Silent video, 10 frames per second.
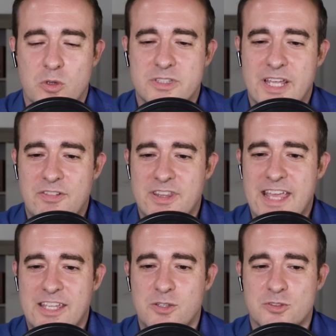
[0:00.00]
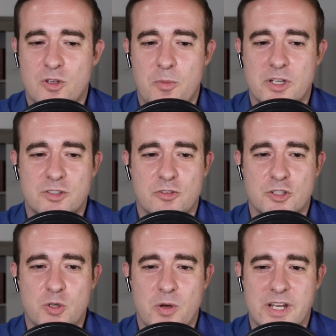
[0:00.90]
Well, David, thank you so much
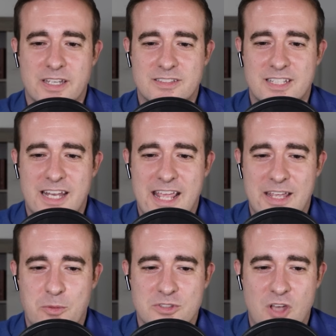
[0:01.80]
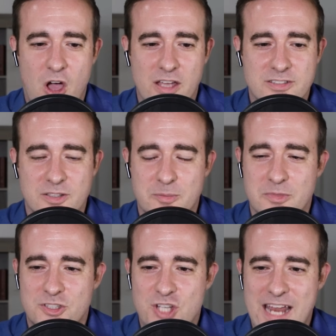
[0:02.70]
for joining us today. It was
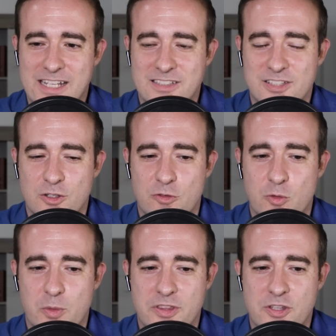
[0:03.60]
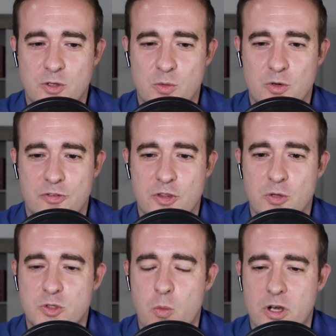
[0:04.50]
awesome chatting silver with you. For
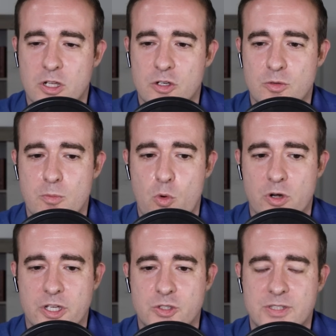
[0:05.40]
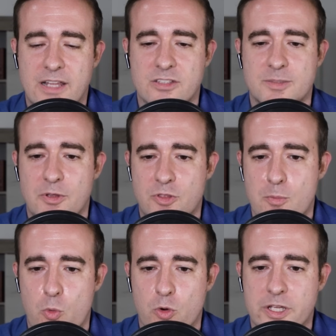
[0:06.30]
those who want to learn more, could you tell us about the
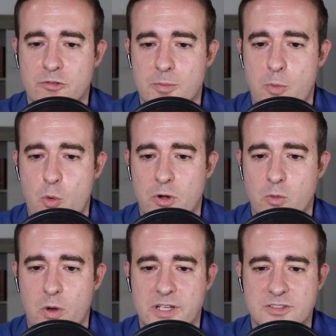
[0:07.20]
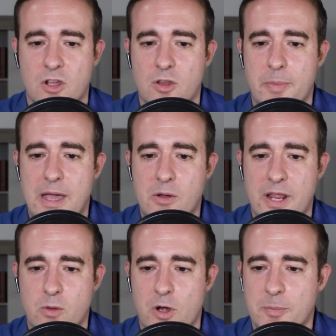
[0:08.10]
Morgan Report, what it's all
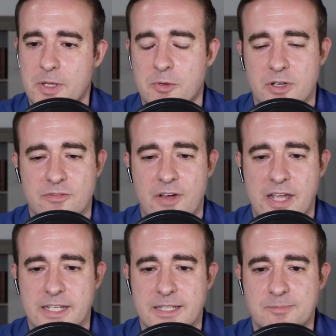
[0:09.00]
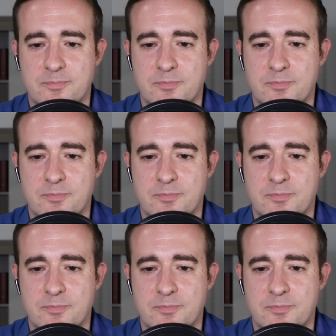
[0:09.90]
about, and where people could find it?